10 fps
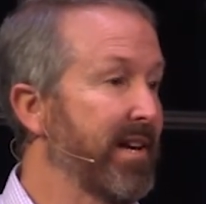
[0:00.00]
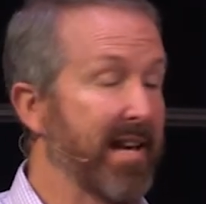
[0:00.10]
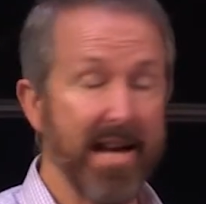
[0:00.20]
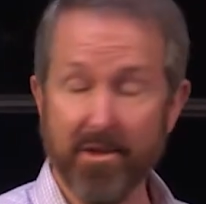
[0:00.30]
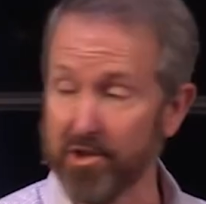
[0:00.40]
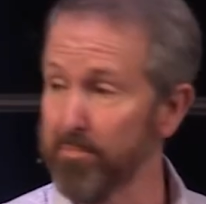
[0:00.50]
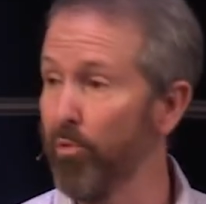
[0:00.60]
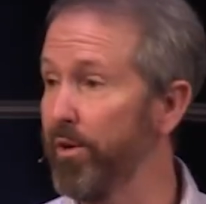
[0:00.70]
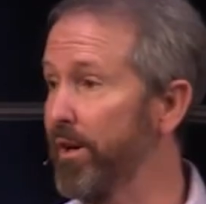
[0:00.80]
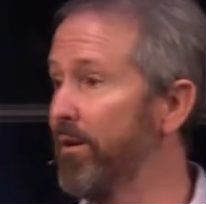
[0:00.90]
And this
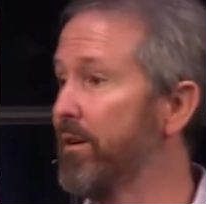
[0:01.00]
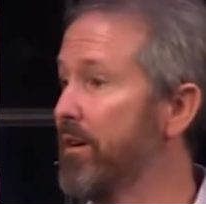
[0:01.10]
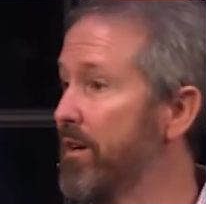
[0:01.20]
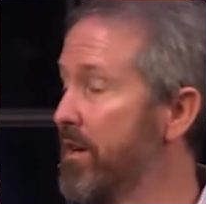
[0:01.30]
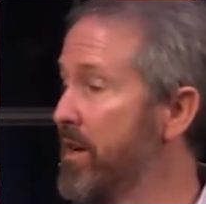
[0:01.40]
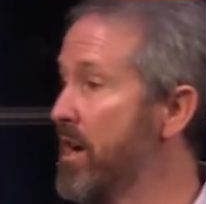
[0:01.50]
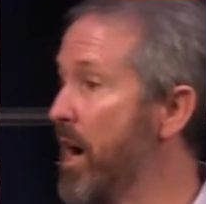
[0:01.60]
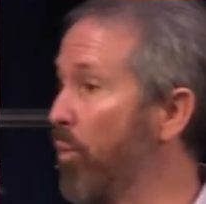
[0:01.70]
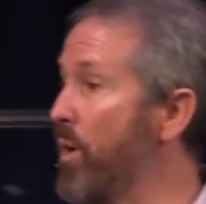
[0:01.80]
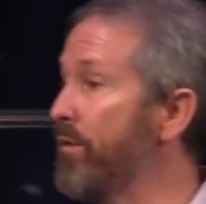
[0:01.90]
morning,
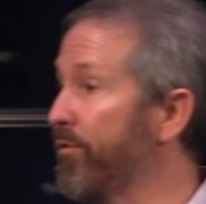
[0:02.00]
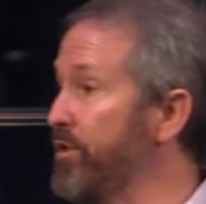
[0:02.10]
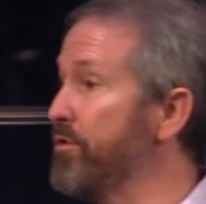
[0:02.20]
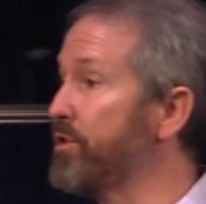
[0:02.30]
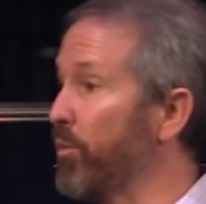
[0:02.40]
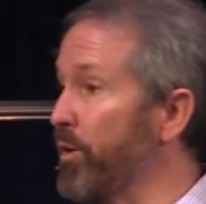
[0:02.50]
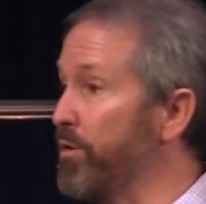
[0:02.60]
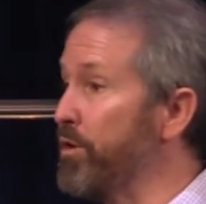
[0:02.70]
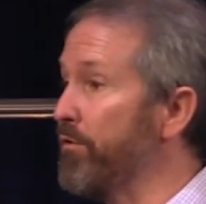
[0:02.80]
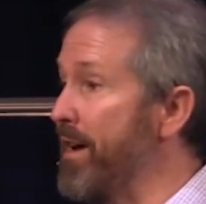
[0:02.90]
a way for you to renew
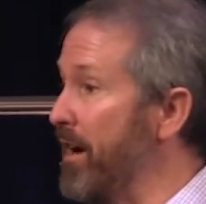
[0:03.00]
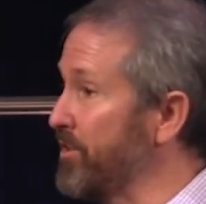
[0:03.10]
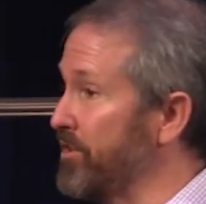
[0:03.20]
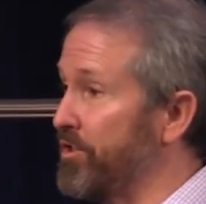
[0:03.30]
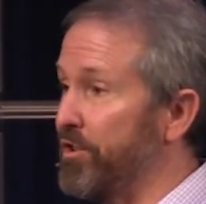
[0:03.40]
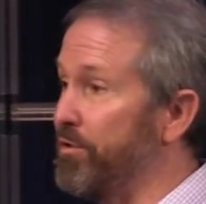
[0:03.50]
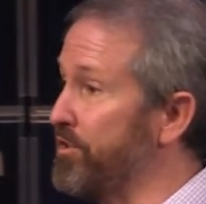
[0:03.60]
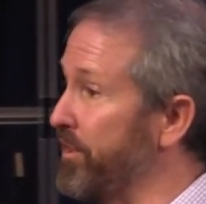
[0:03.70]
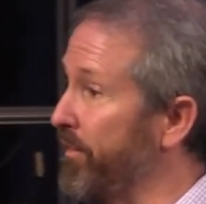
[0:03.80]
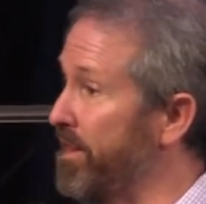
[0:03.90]
your vows is to do
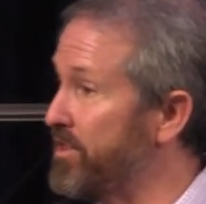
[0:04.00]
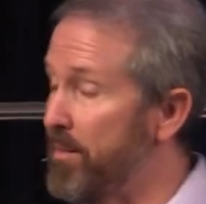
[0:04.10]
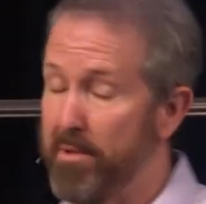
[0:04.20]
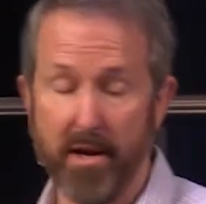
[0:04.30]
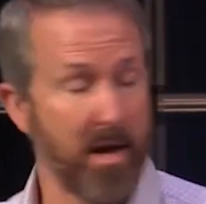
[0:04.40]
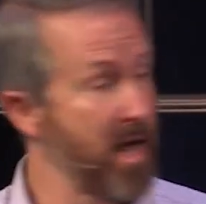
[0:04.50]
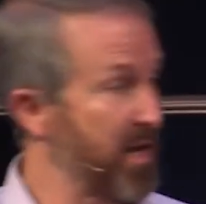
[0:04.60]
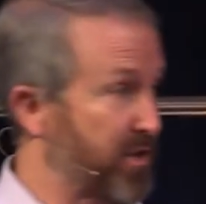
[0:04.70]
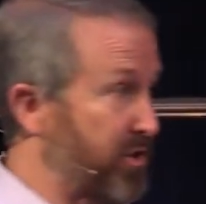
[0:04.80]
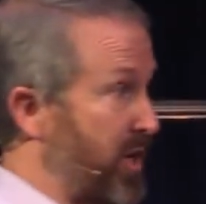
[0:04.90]
the very same thing.
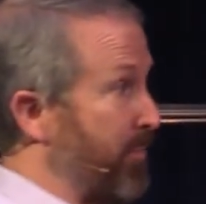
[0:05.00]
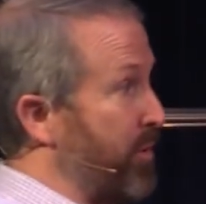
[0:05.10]
It's just come to the